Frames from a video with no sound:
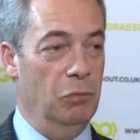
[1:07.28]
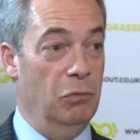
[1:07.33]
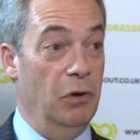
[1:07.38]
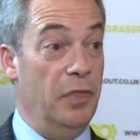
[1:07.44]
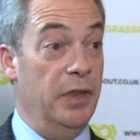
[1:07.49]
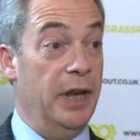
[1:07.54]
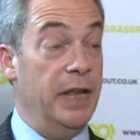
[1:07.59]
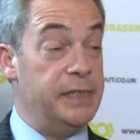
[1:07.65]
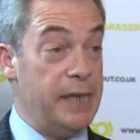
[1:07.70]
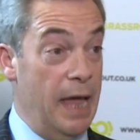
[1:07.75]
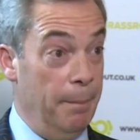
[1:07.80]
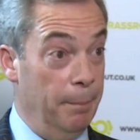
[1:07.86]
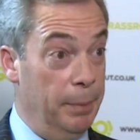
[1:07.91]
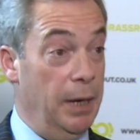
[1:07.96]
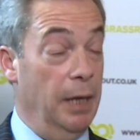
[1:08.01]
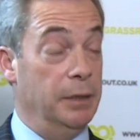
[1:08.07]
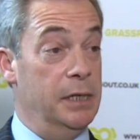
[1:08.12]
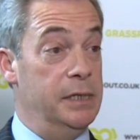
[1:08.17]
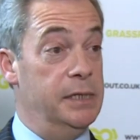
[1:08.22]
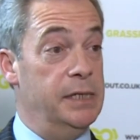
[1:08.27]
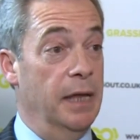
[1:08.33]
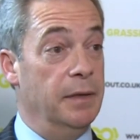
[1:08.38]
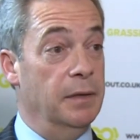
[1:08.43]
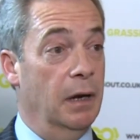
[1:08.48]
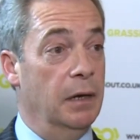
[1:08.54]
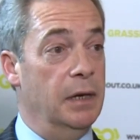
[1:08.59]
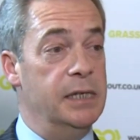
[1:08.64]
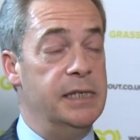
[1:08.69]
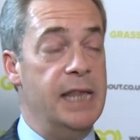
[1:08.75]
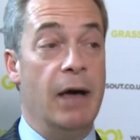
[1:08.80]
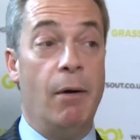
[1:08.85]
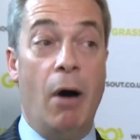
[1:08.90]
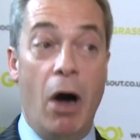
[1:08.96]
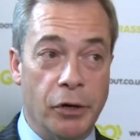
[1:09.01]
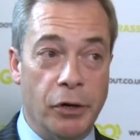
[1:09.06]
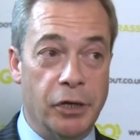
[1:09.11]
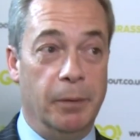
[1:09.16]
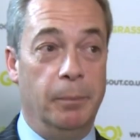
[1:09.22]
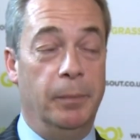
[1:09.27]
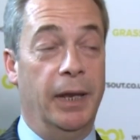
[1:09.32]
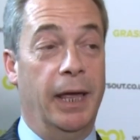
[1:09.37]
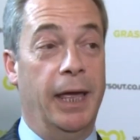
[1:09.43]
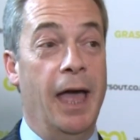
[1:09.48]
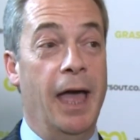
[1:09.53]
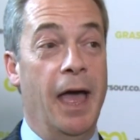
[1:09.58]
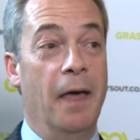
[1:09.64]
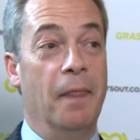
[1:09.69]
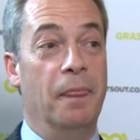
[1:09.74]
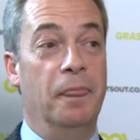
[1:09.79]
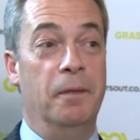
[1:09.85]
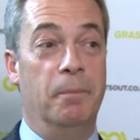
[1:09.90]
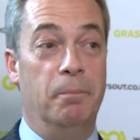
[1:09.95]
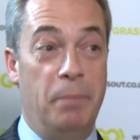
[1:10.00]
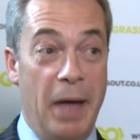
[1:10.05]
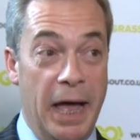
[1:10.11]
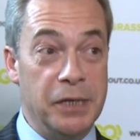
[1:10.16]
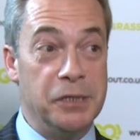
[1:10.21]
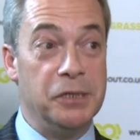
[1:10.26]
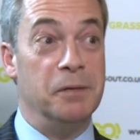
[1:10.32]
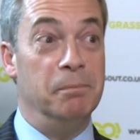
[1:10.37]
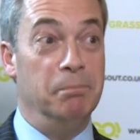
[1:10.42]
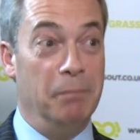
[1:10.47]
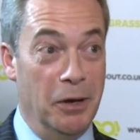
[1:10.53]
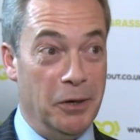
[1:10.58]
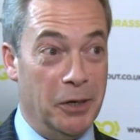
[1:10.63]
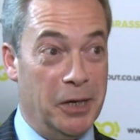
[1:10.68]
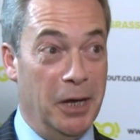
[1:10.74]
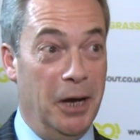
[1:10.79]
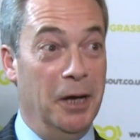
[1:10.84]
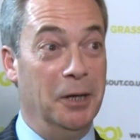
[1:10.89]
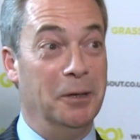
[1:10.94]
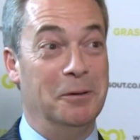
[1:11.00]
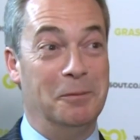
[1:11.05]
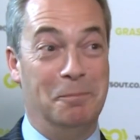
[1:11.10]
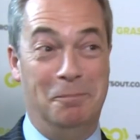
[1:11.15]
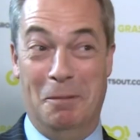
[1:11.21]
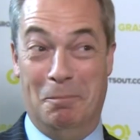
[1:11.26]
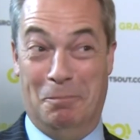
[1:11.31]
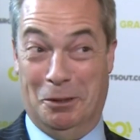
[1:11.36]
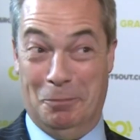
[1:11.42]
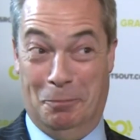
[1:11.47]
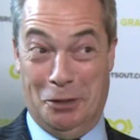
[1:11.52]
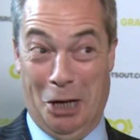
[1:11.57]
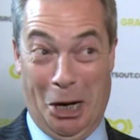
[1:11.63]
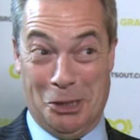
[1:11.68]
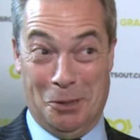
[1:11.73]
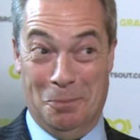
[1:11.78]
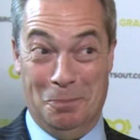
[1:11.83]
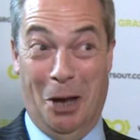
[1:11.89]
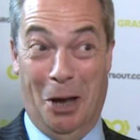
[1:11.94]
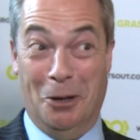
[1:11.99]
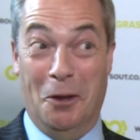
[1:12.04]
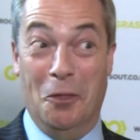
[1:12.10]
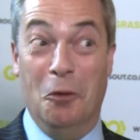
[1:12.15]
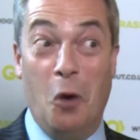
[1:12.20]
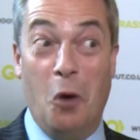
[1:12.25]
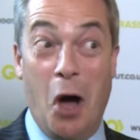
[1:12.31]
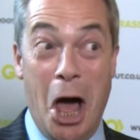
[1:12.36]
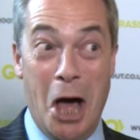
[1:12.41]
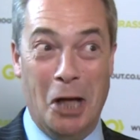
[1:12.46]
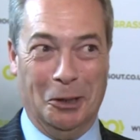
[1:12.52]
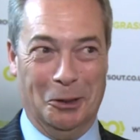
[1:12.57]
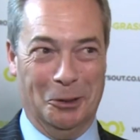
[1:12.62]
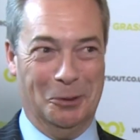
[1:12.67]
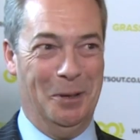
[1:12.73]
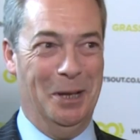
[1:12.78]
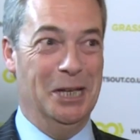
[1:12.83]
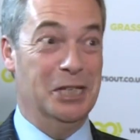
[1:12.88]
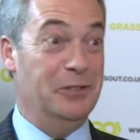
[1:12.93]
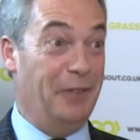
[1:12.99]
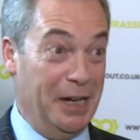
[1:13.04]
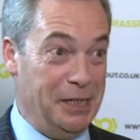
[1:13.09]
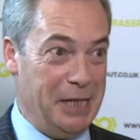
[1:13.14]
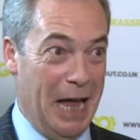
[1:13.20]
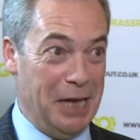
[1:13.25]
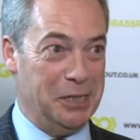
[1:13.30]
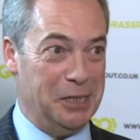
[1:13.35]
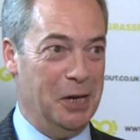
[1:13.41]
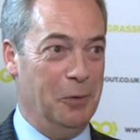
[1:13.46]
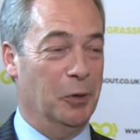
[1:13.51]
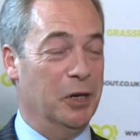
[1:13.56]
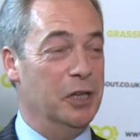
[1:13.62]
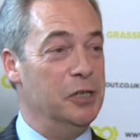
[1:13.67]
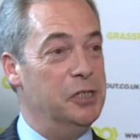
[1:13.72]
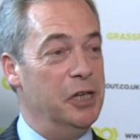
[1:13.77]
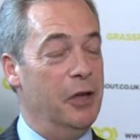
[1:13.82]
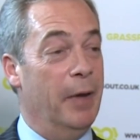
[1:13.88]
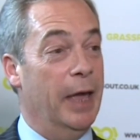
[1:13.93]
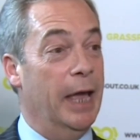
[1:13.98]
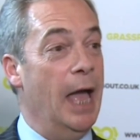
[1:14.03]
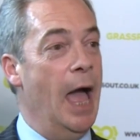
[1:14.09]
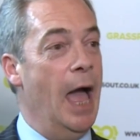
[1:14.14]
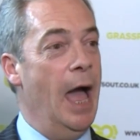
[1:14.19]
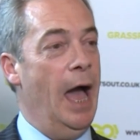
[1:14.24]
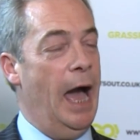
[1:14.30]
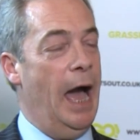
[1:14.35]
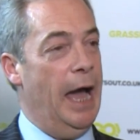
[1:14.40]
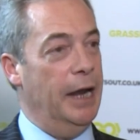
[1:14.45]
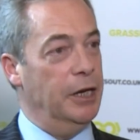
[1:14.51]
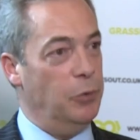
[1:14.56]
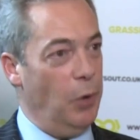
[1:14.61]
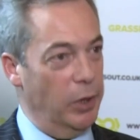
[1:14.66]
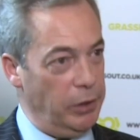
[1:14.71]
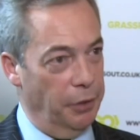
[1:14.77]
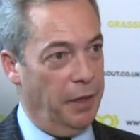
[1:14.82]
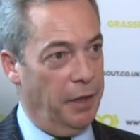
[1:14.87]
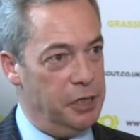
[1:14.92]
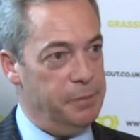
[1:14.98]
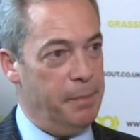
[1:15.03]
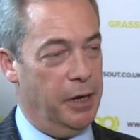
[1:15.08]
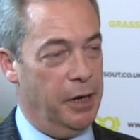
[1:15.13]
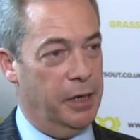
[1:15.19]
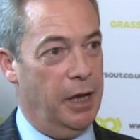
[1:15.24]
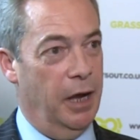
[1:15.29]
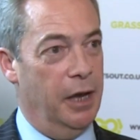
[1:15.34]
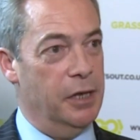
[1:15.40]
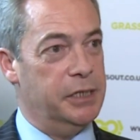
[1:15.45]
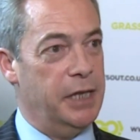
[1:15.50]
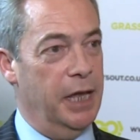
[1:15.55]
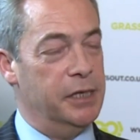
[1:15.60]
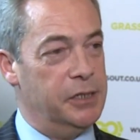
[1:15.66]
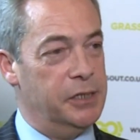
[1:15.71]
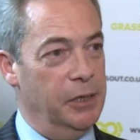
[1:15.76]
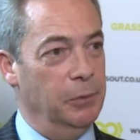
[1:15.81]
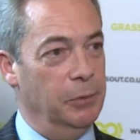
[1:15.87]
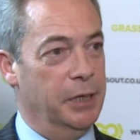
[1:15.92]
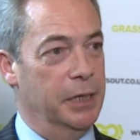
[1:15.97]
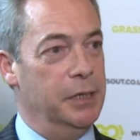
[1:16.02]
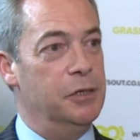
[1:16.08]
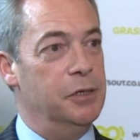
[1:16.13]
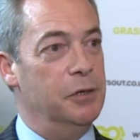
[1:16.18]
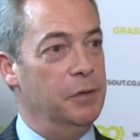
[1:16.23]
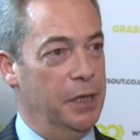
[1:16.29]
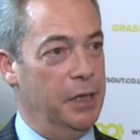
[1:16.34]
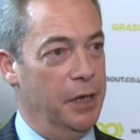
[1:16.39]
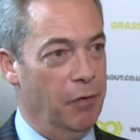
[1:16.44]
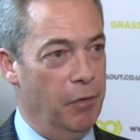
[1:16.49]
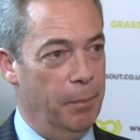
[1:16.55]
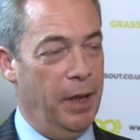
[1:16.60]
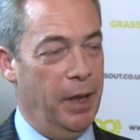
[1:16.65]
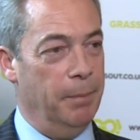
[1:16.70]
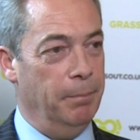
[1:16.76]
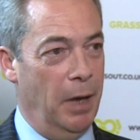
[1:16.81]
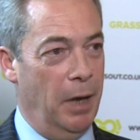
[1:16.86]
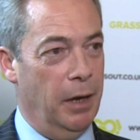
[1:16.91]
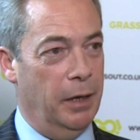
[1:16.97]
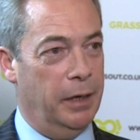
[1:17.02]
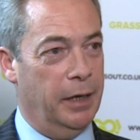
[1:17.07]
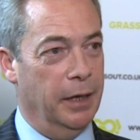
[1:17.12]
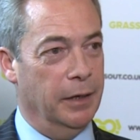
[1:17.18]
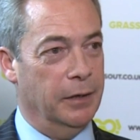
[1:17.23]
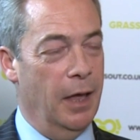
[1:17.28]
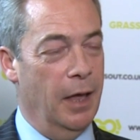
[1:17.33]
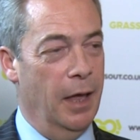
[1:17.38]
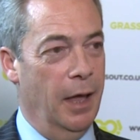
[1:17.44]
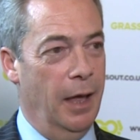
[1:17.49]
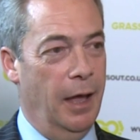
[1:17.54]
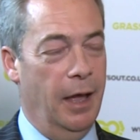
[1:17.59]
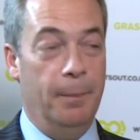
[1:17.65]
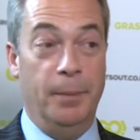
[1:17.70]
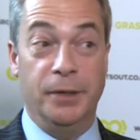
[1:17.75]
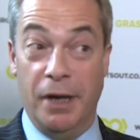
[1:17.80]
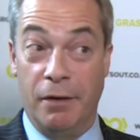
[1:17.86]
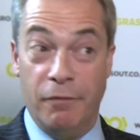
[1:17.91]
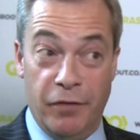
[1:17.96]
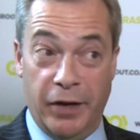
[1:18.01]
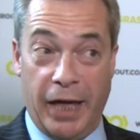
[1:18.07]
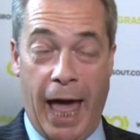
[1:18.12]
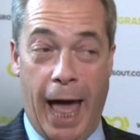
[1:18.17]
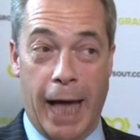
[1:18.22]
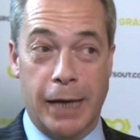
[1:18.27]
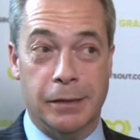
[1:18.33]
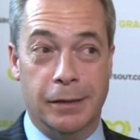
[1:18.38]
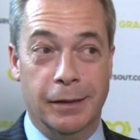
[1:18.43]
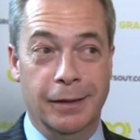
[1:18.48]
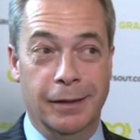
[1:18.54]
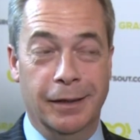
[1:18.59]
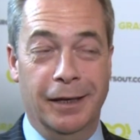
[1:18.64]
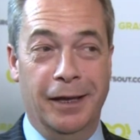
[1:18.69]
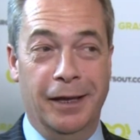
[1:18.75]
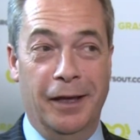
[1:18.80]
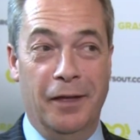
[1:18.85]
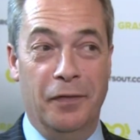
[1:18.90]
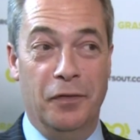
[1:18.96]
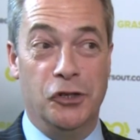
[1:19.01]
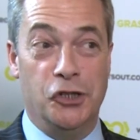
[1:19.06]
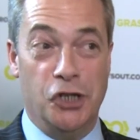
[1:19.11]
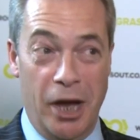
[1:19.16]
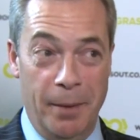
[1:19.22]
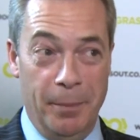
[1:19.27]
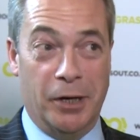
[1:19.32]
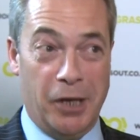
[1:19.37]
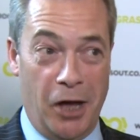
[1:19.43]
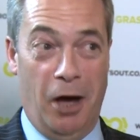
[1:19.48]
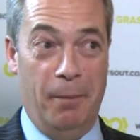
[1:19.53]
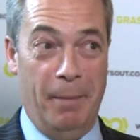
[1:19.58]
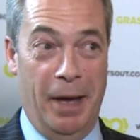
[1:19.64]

Well, the Nissan plant in Sunderland is now arguably the best motor car production plant in the world. It's fantastic what it's doing, and quite a lot of those motor cars get sold into the European market. But don't forget, the German car